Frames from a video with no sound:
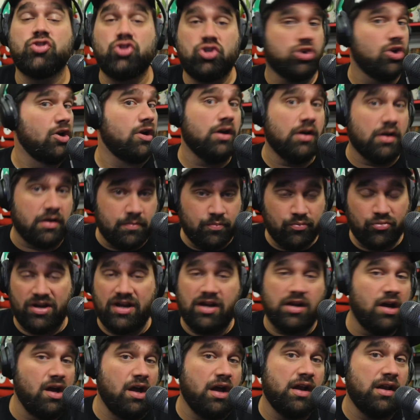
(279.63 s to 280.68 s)
Sure,
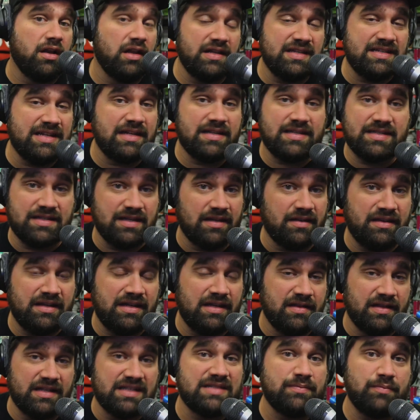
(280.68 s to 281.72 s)
bring it on. Let's get
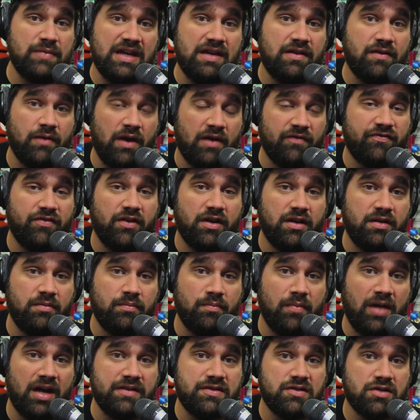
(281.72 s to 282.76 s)
silly and let's make a
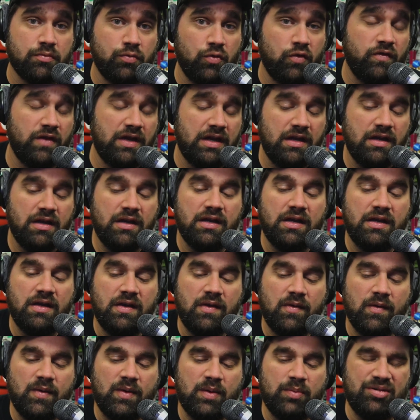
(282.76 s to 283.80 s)
fun monster movie.
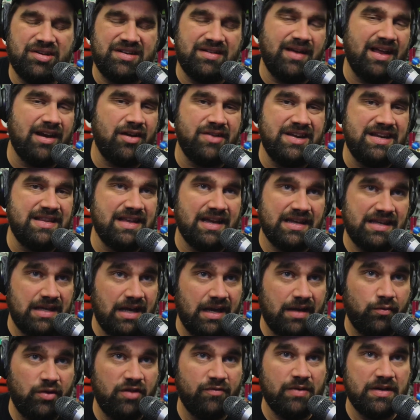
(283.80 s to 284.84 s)
But I don't need that
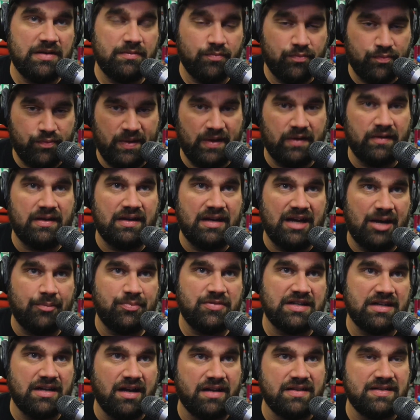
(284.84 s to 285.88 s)
yet. We've been building
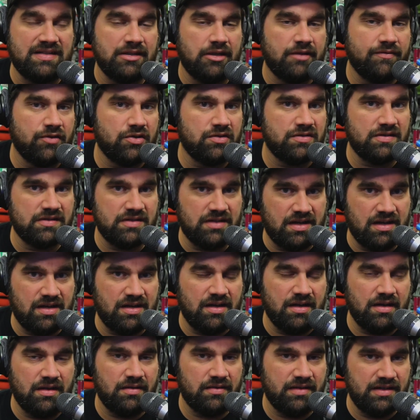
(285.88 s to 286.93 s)
up to Godzilla versus
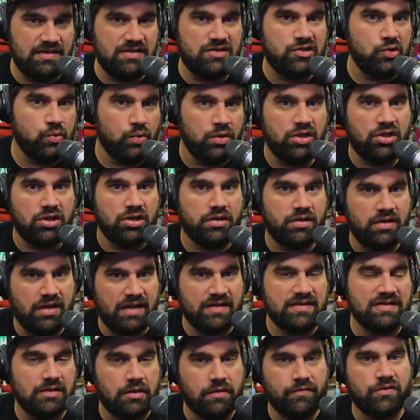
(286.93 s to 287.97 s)
Kong. Let's do a good
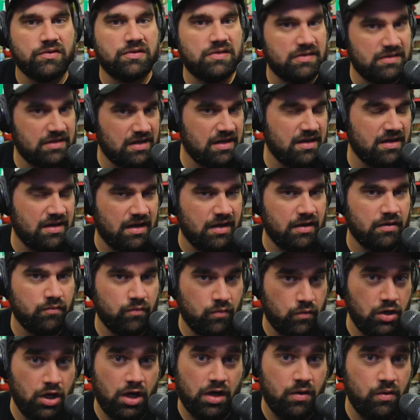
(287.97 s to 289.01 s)
Godzilla versus
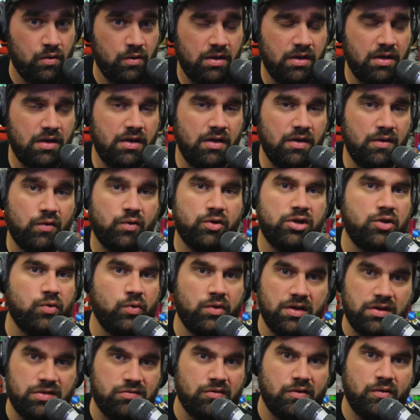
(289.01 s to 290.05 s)
Kong. No? Or do you
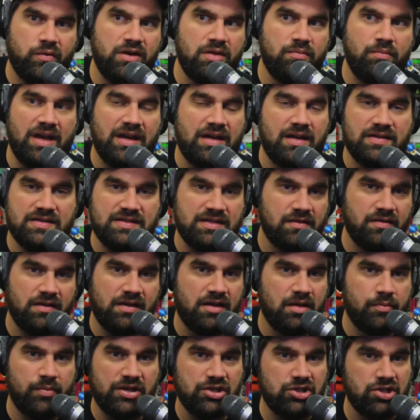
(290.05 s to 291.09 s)
want to throw in
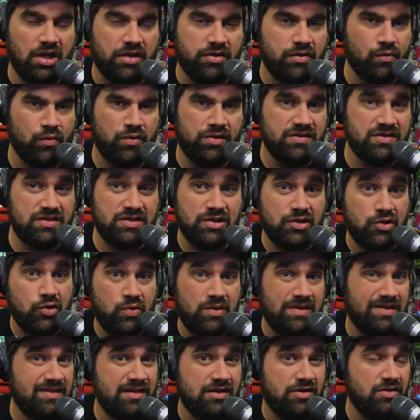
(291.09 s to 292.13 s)
Mechazilla and a bunch of other ones
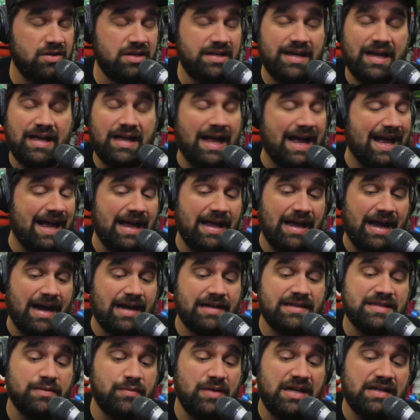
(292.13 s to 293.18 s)
too, in theory? I,
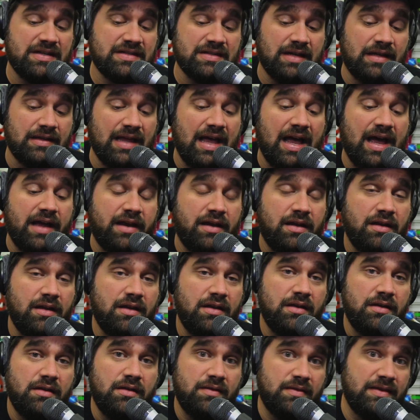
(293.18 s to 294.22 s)
I, to me, it's a lot.
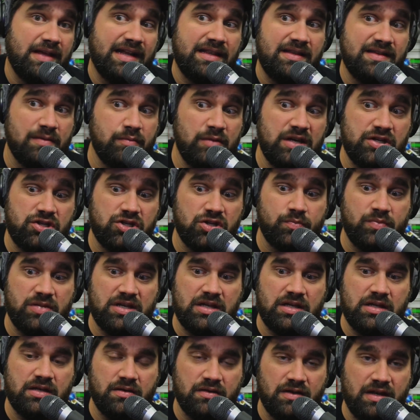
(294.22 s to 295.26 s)
That, to me, should
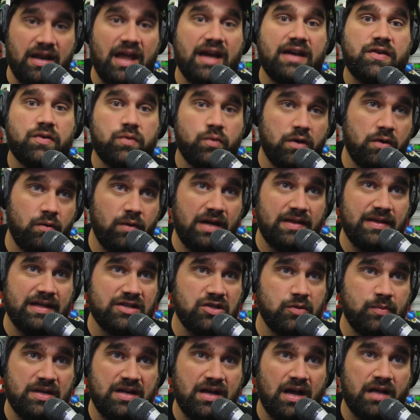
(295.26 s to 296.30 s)
be the next one, right?
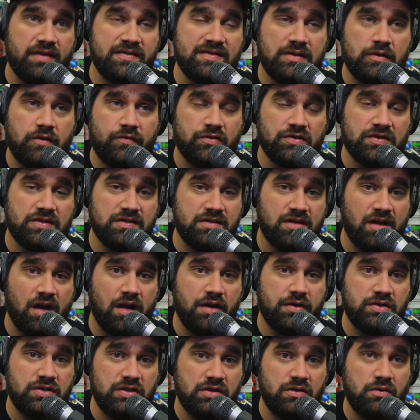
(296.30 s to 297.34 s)
That should be Godzilla versus
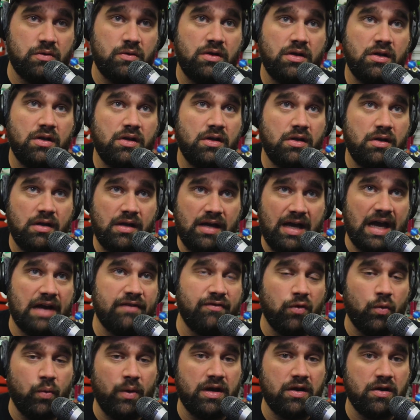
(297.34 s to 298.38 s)
Kong two.
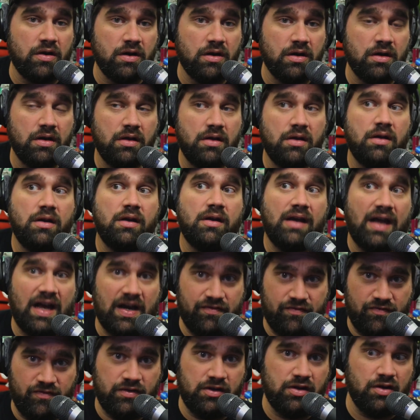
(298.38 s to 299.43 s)
Have a winner.
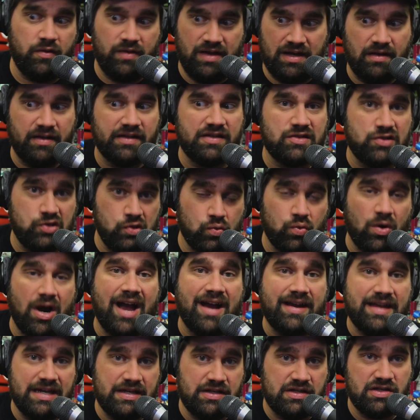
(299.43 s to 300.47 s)
Have, you know, then let's do
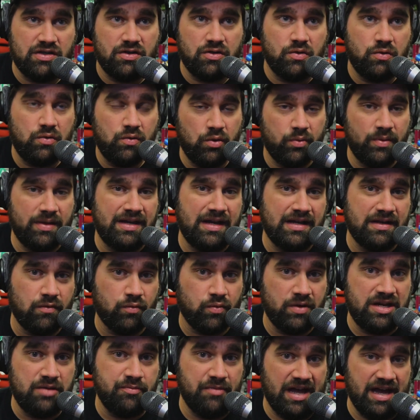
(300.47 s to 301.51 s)
Rocky two, where they get
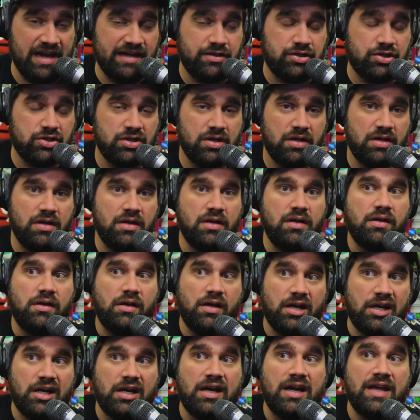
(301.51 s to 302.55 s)
a rematch.
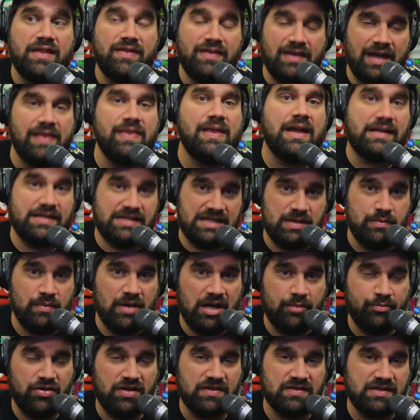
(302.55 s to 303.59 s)
Uh, and then they team
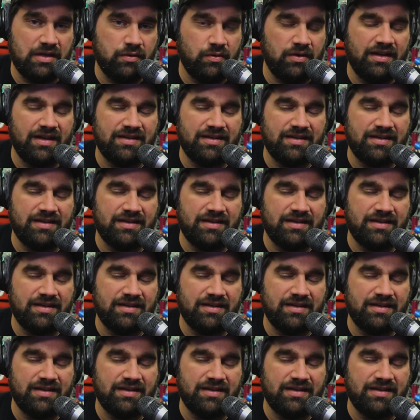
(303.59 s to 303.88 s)
up because they